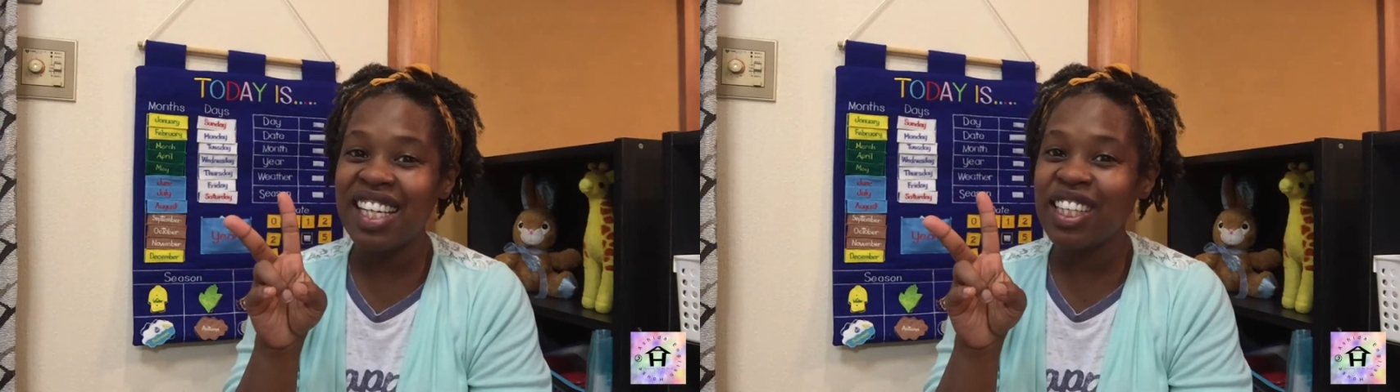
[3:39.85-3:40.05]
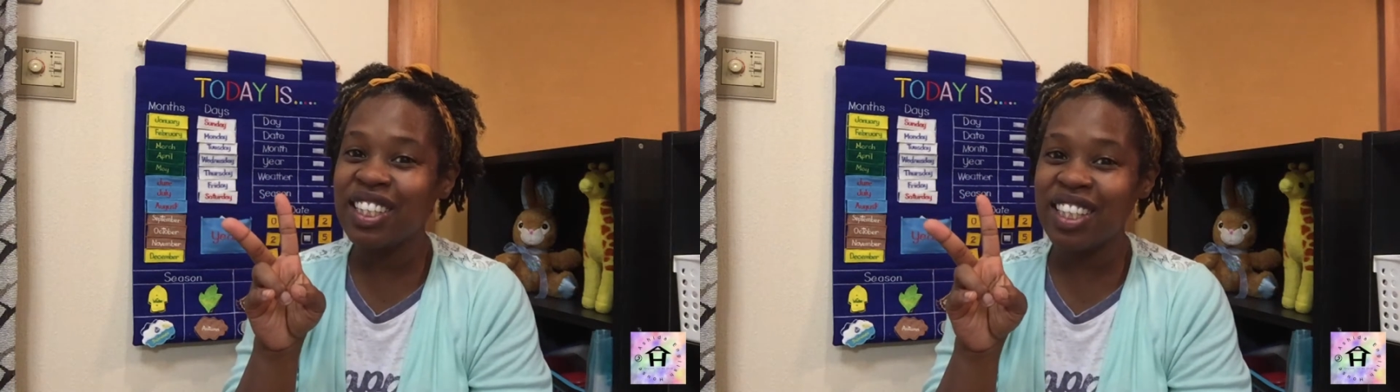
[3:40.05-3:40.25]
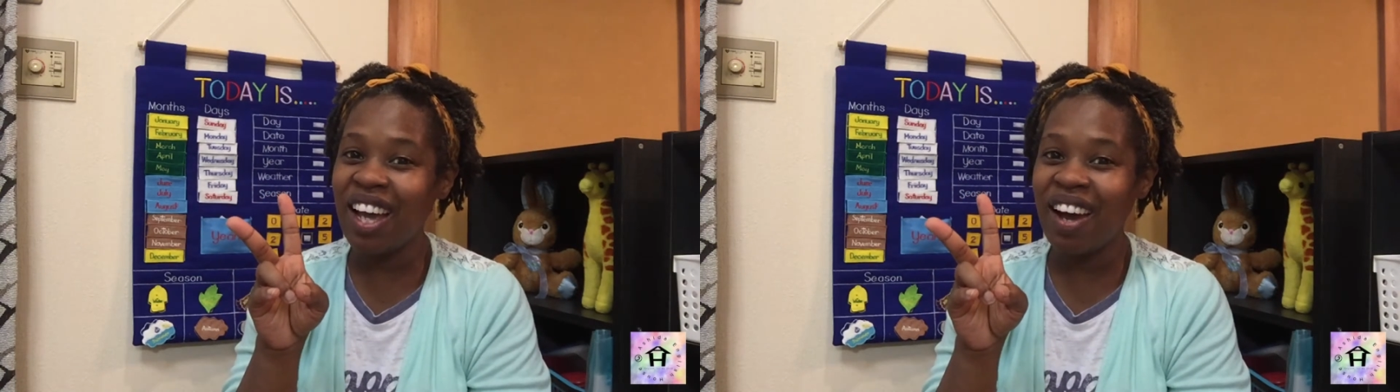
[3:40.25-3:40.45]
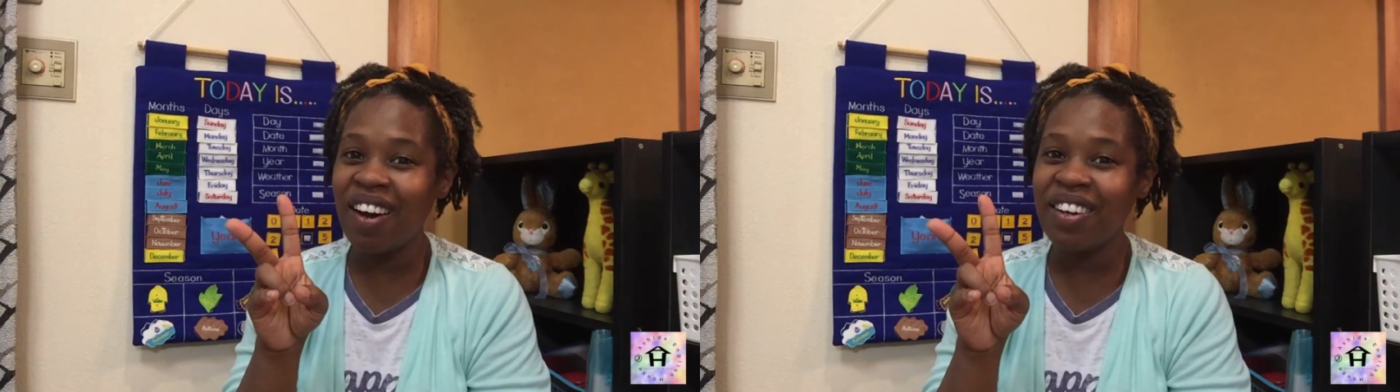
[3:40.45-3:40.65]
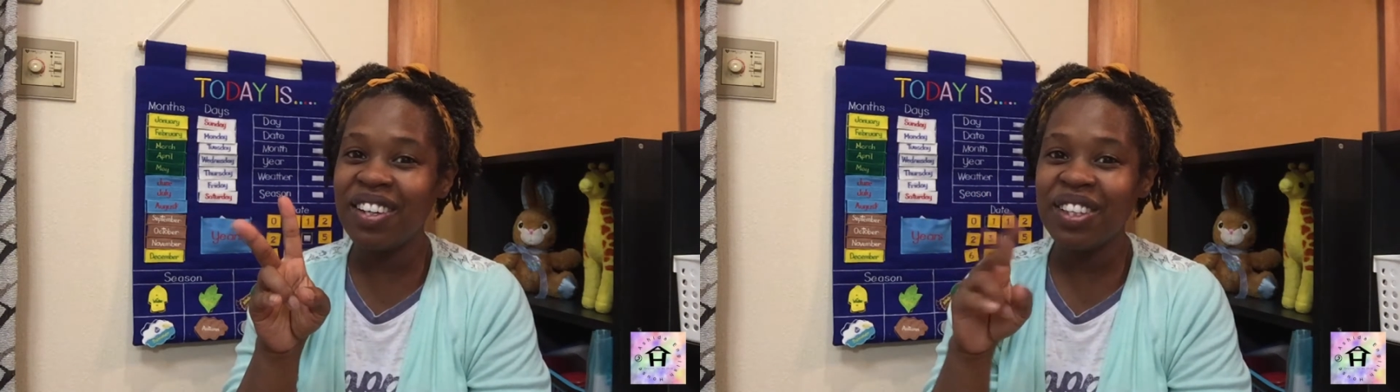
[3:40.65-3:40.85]

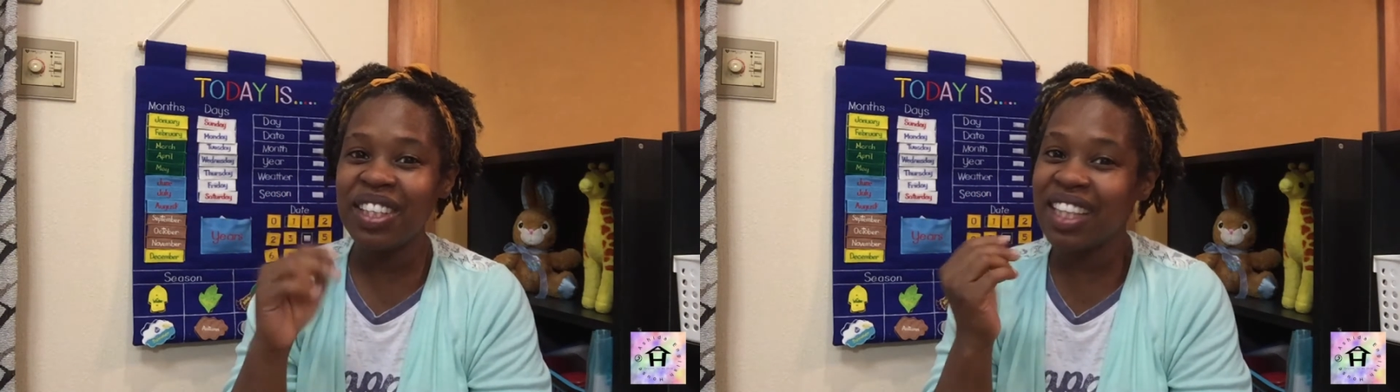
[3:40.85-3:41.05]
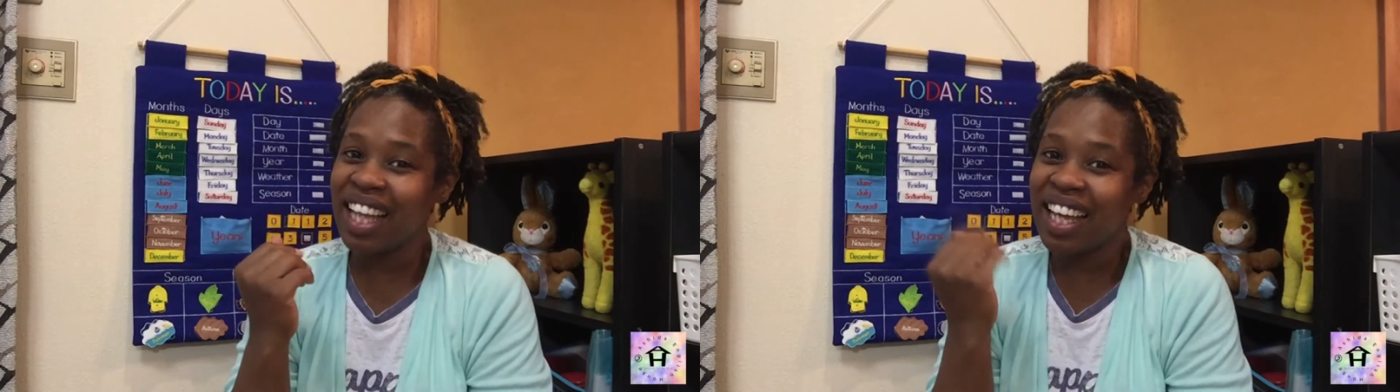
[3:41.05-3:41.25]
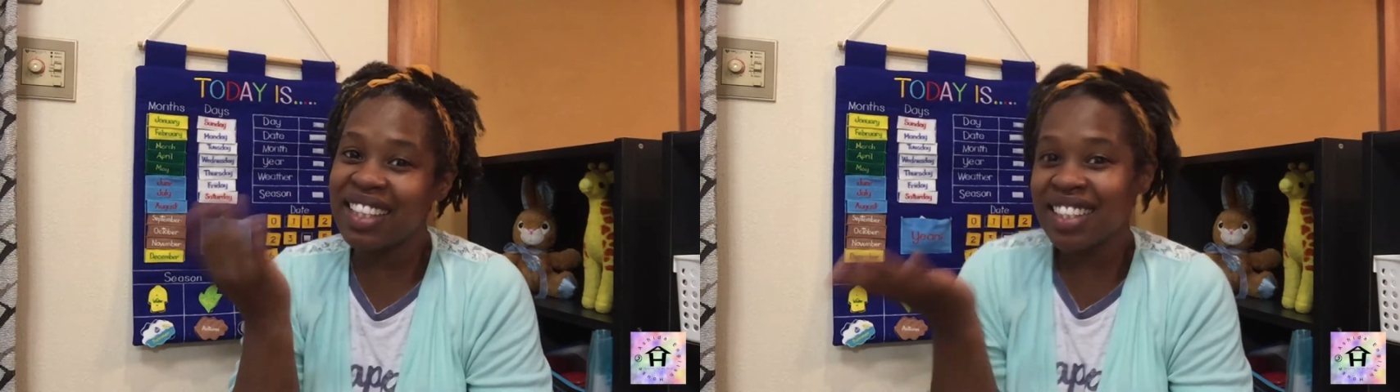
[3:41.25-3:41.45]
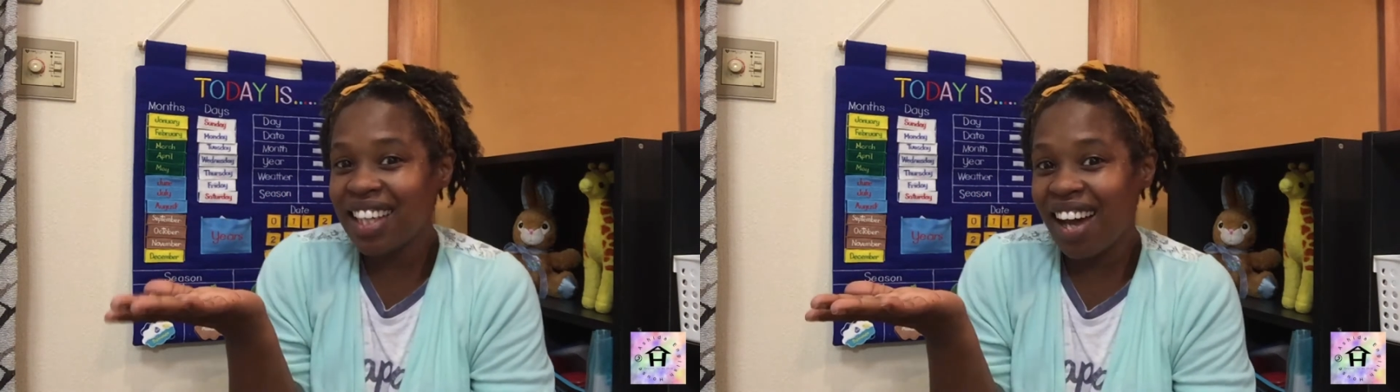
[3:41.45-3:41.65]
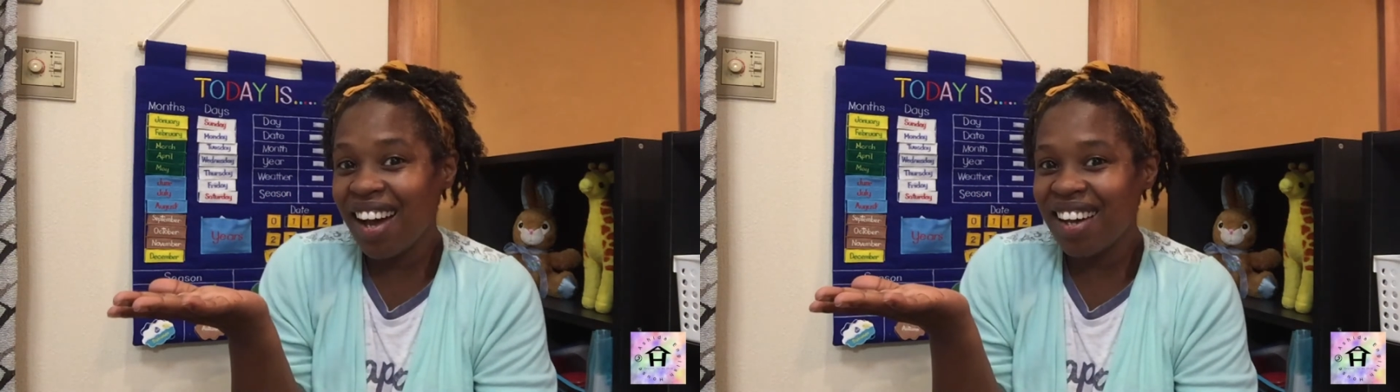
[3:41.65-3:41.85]
So let's
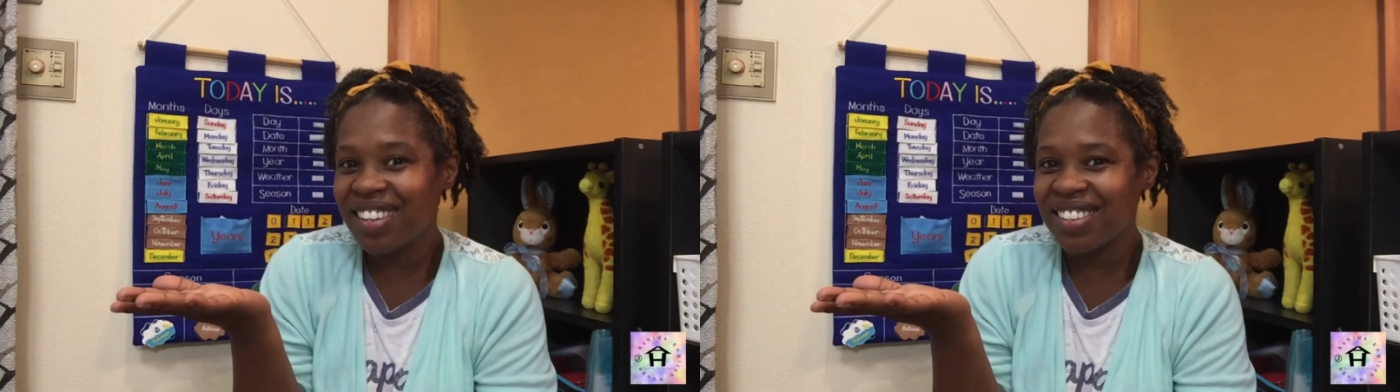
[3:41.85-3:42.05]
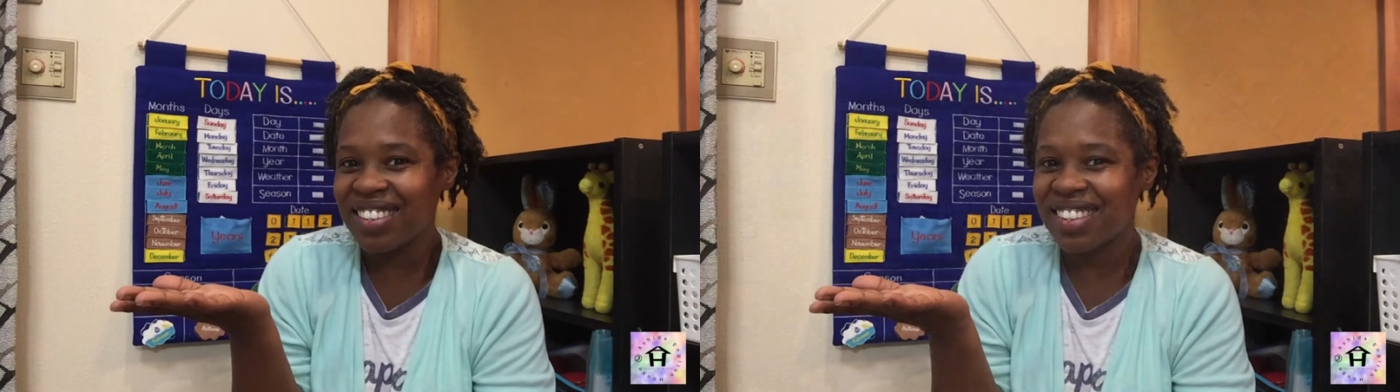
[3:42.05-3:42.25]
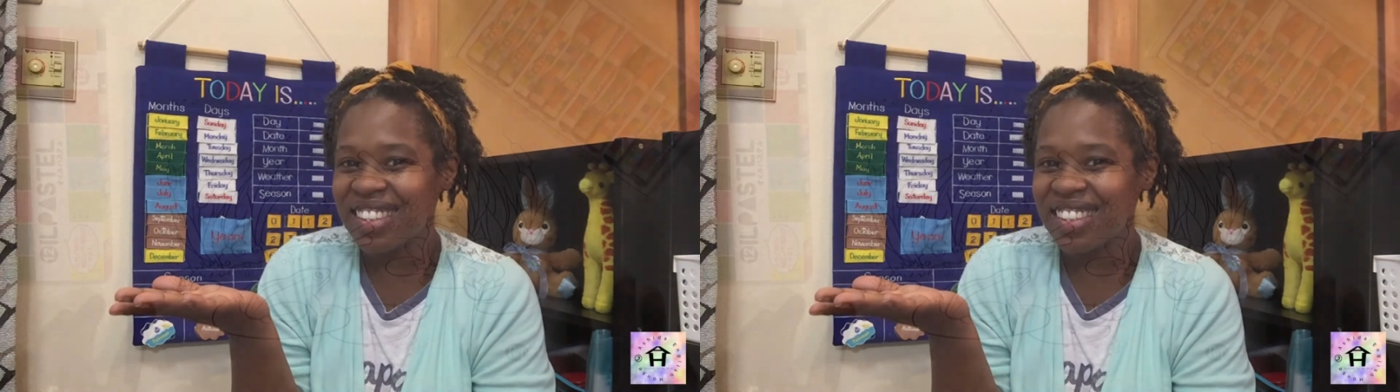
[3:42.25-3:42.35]
go.